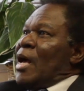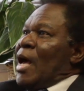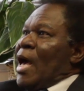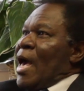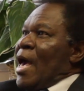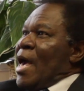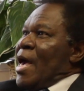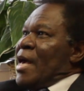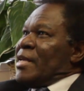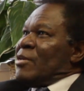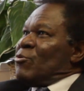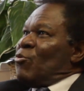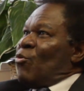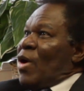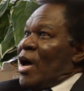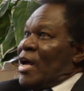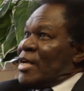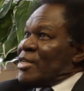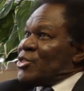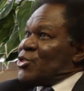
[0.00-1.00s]
And
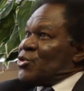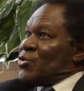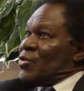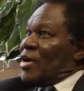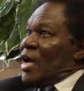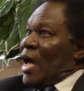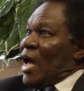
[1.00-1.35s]
once you